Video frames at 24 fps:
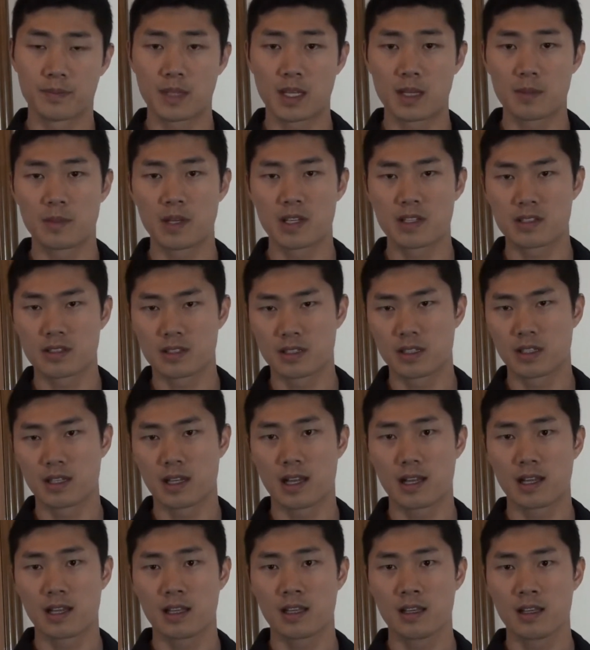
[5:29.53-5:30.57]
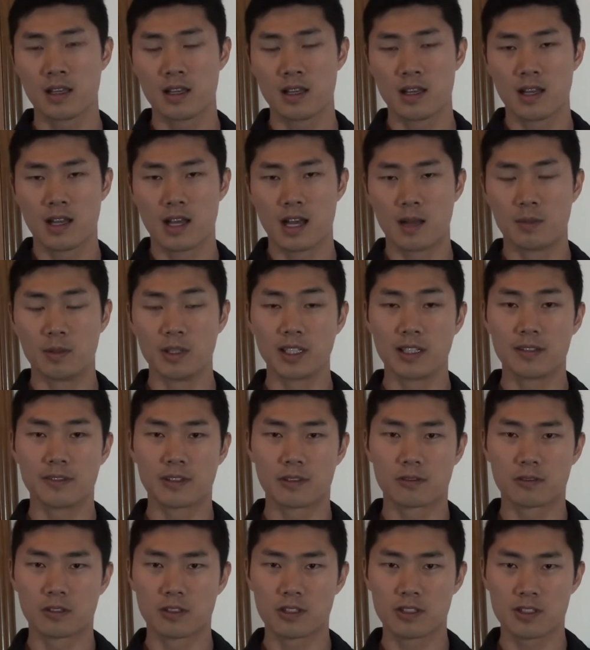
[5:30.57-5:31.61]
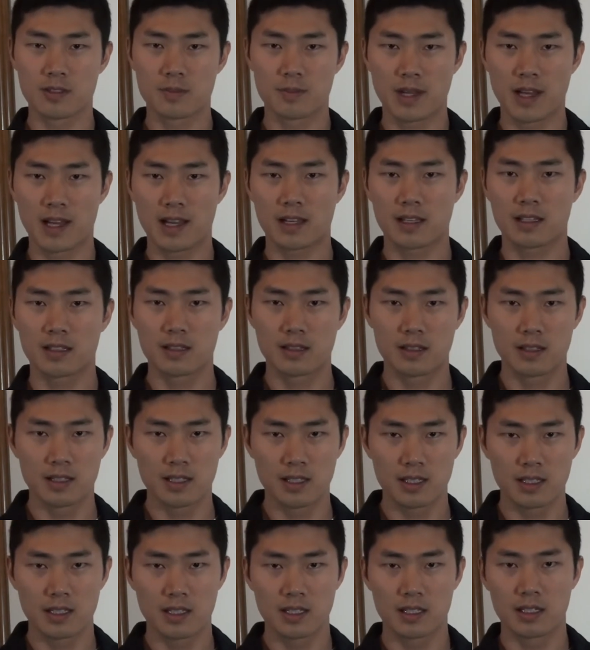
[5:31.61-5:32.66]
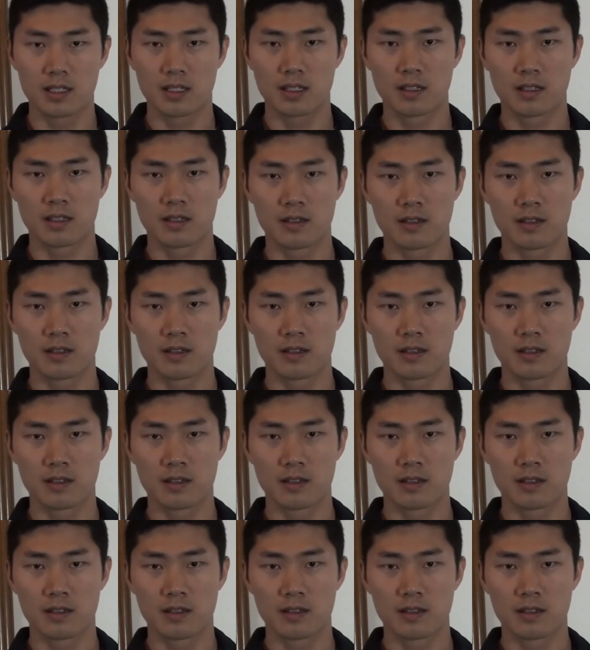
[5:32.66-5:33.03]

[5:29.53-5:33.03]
It basically, I believe it rolls back the